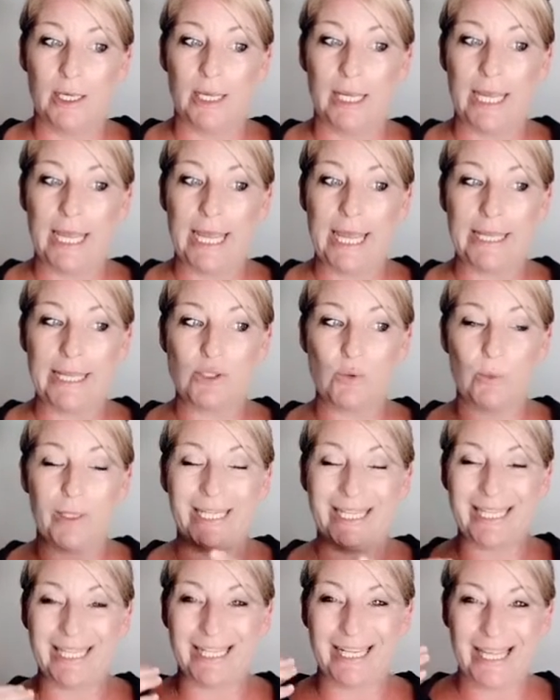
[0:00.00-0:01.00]
and we
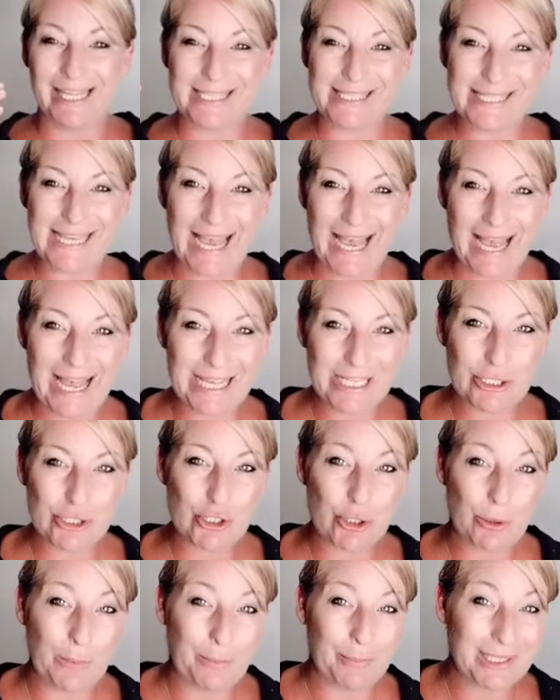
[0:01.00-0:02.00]
can attach
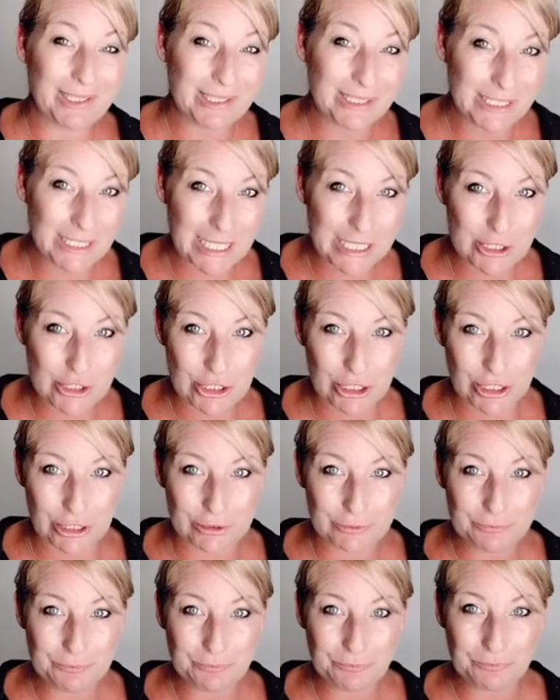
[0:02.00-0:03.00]
pleasure
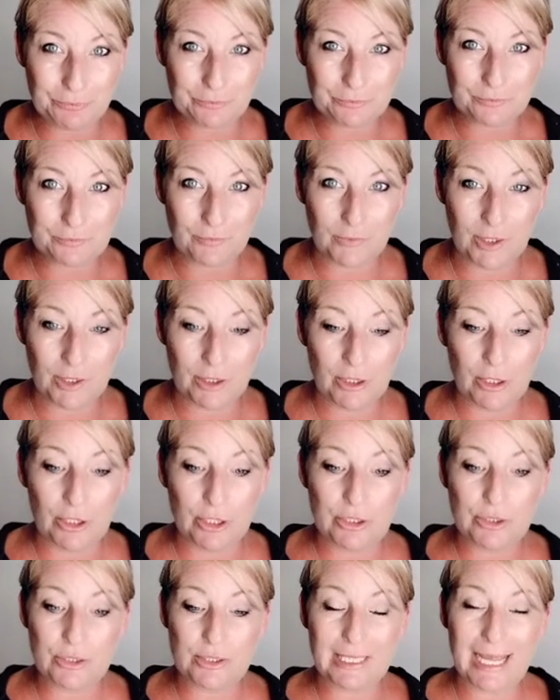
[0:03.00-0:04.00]

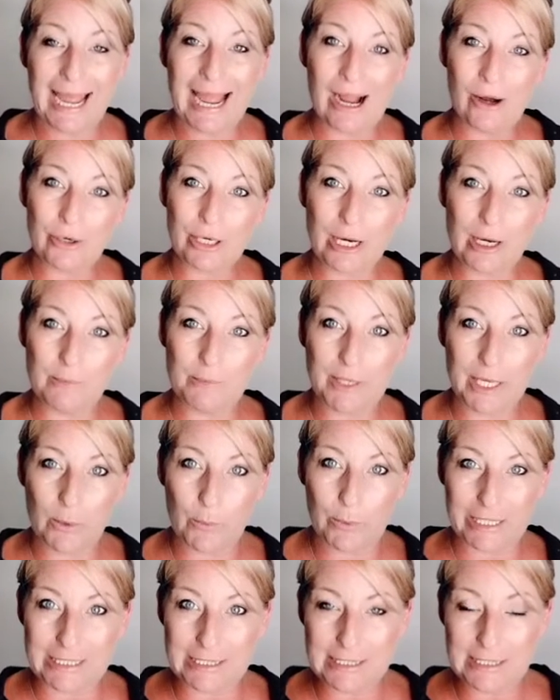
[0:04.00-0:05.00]
to the outcome that
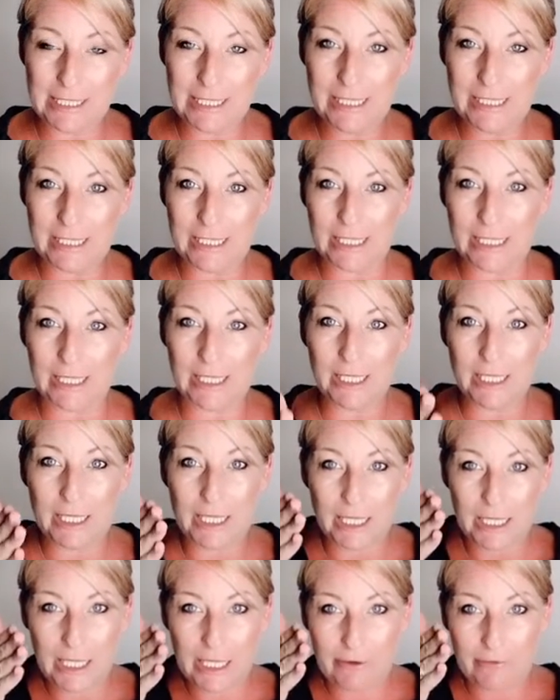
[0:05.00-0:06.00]
we're seeking
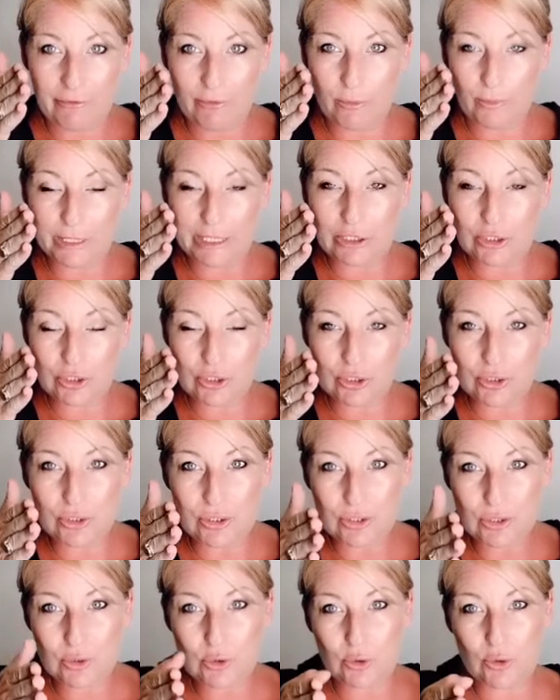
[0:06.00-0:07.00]
if we
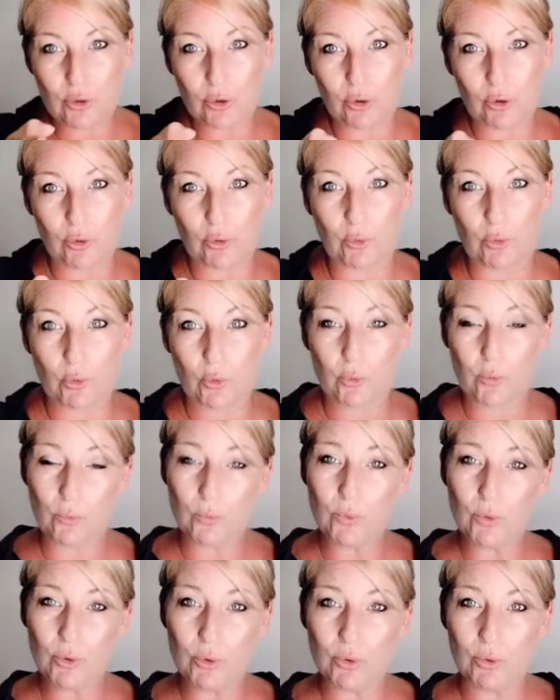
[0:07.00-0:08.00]
choose to go
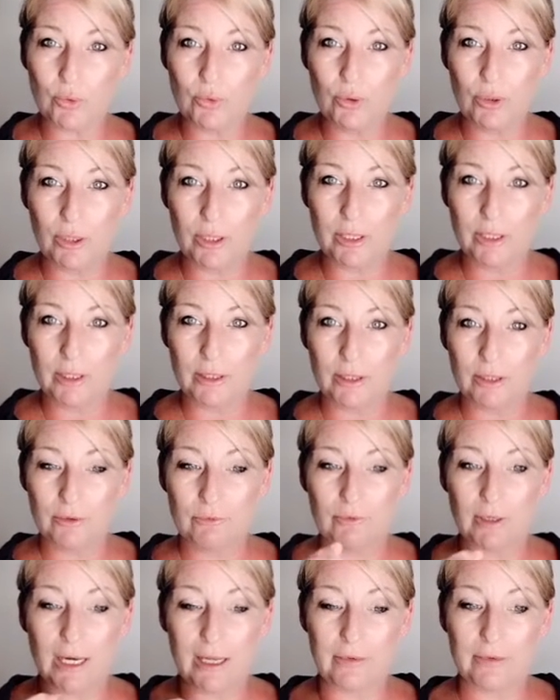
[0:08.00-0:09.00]
through
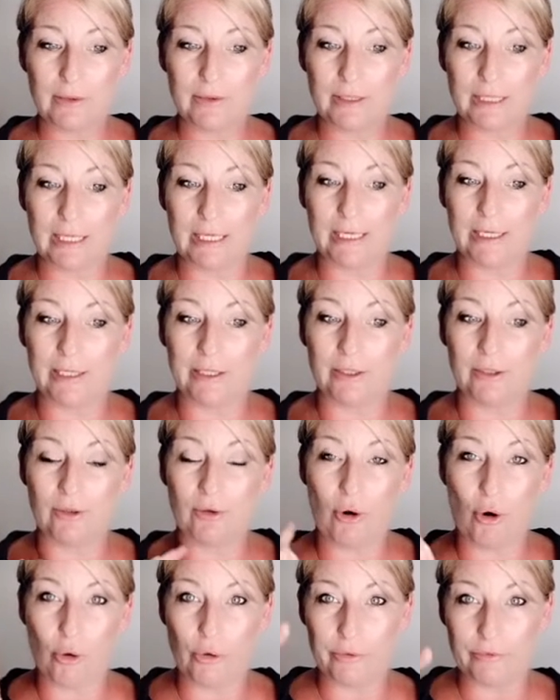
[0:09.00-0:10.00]
rather than
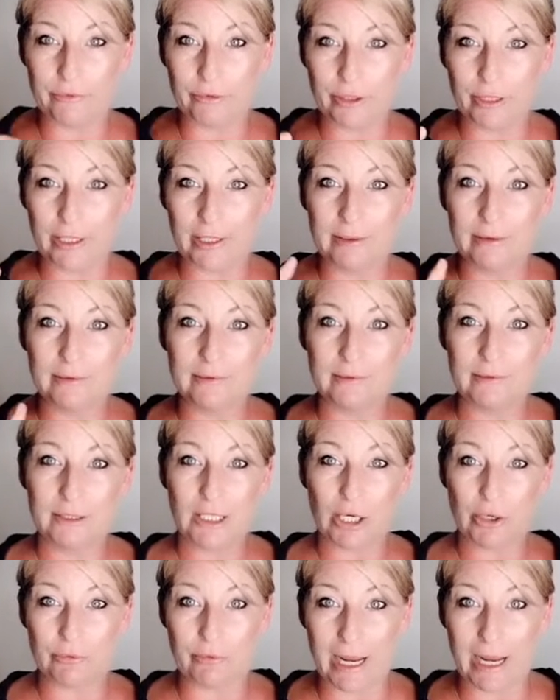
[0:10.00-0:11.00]
over it,
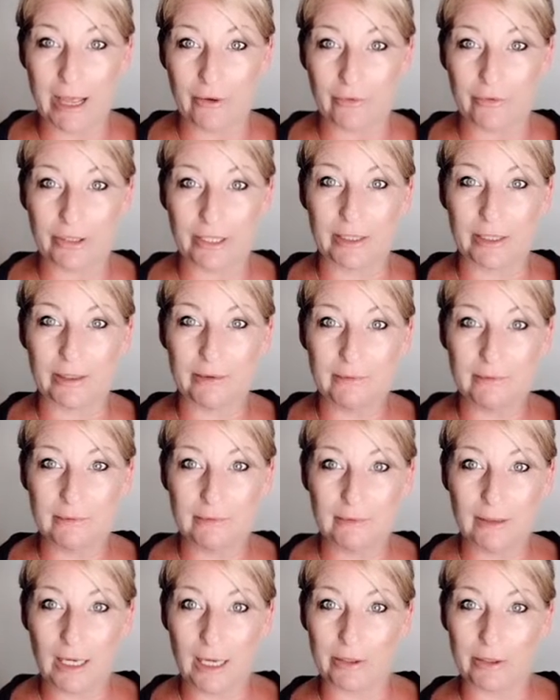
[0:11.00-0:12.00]
around it,
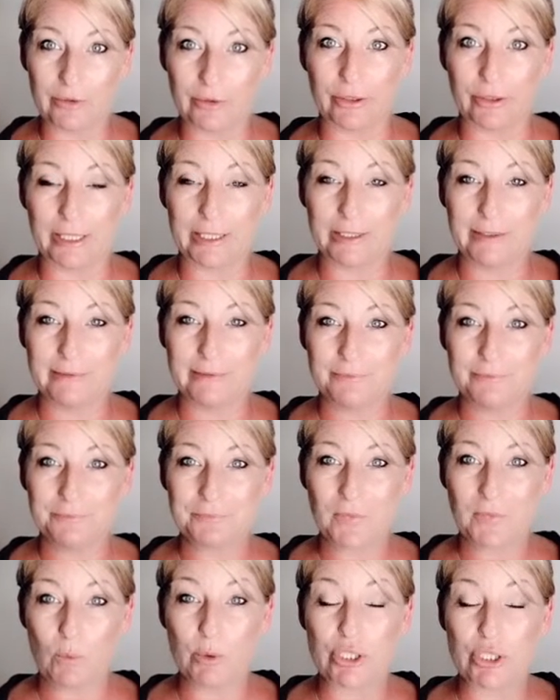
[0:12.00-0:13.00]
under it,
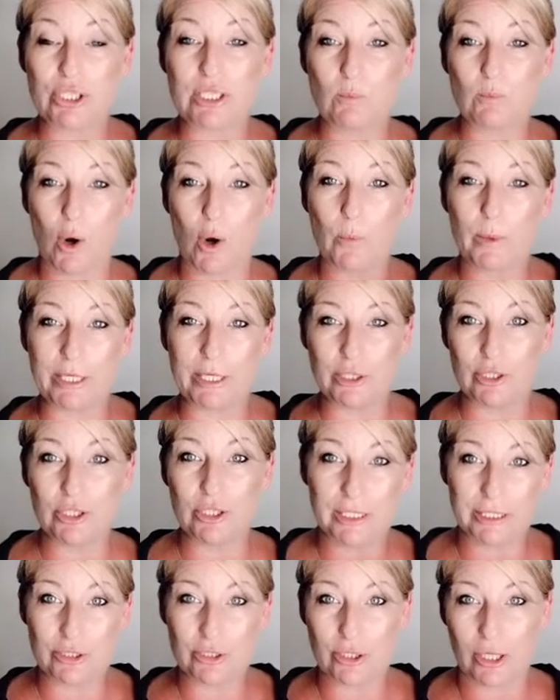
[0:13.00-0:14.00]
which is what we
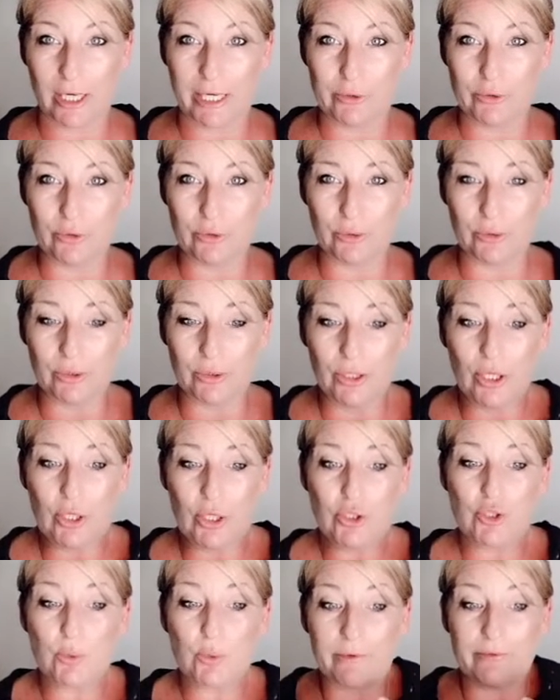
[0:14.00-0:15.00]
usually try and do
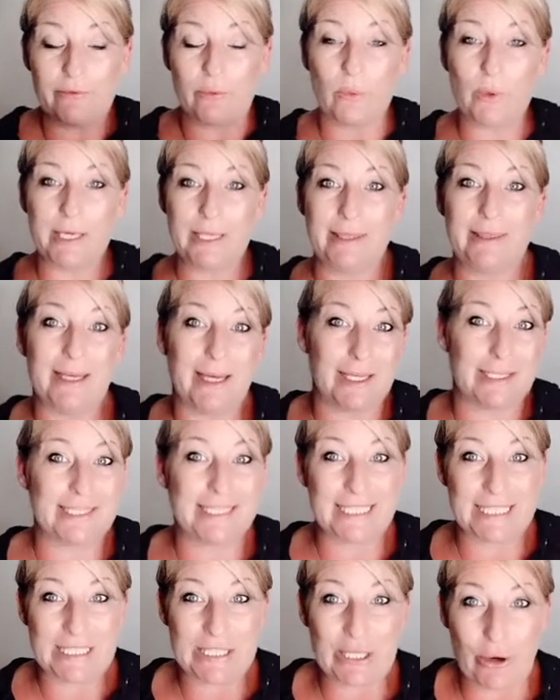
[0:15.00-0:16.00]
to avoid that
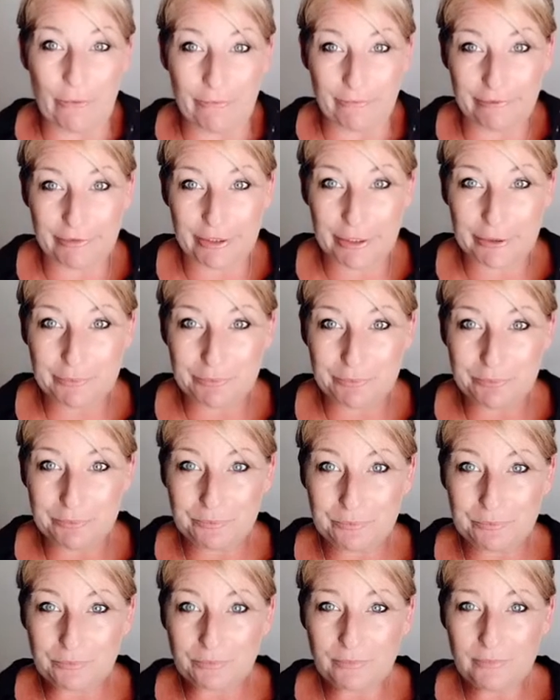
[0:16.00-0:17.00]
discomfort,
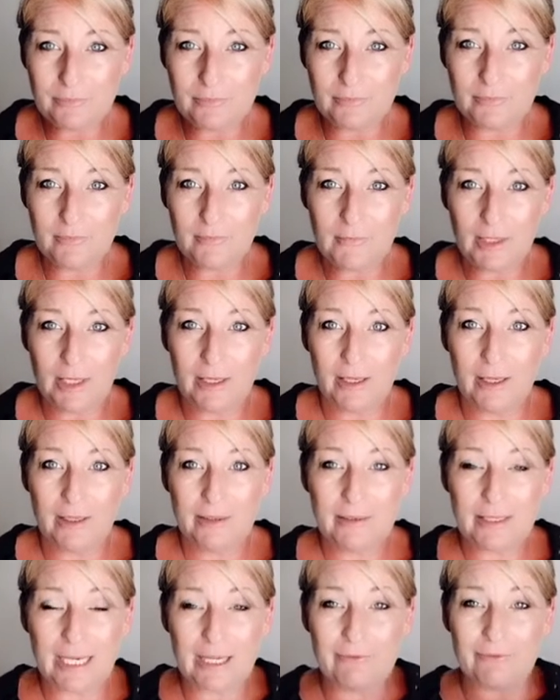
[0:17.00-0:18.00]

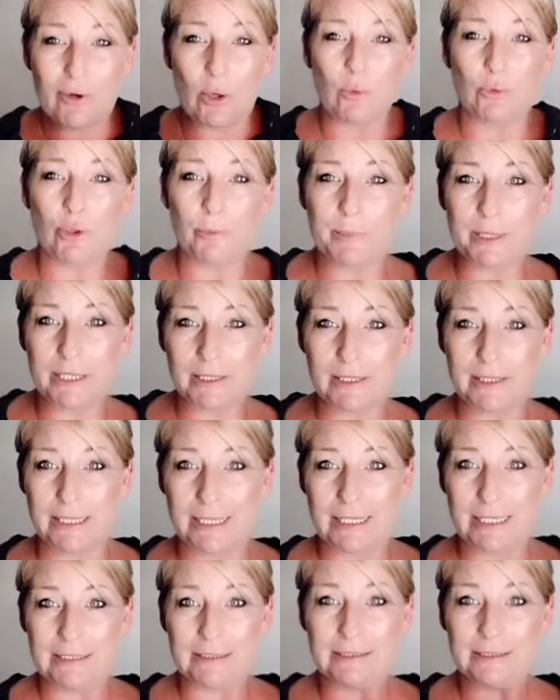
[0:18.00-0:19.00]
that
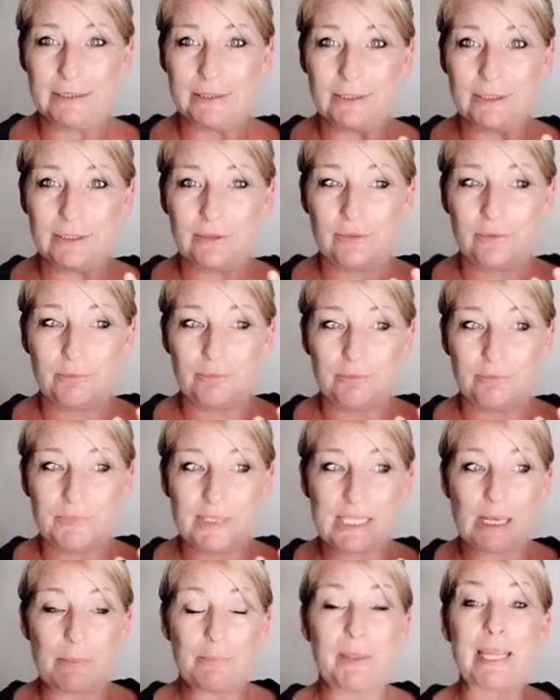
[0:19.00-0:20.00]
vulnerability,
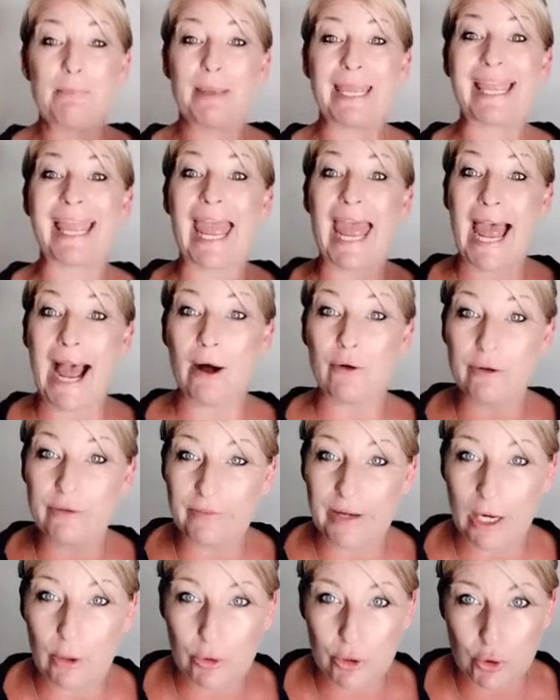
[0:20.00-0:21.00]
something being out of
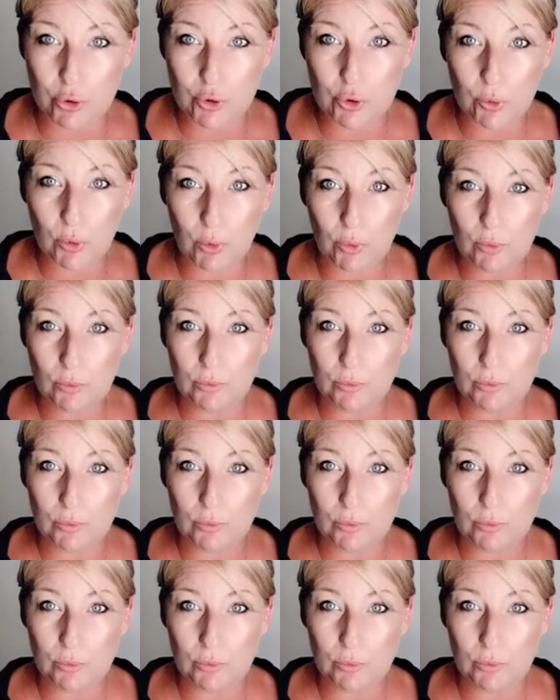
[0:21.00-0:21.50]
our control.